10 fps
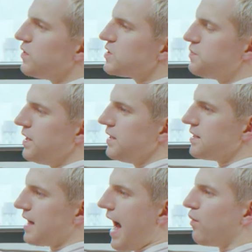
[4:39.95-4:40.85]
Well, speaking
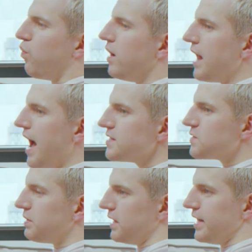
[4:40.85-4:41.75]
to that, what
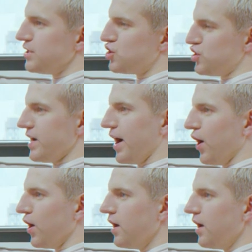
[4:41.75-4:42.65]
has playing
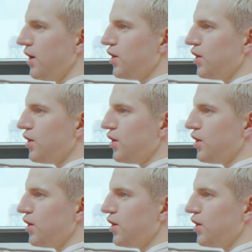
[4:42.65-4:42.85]
Cher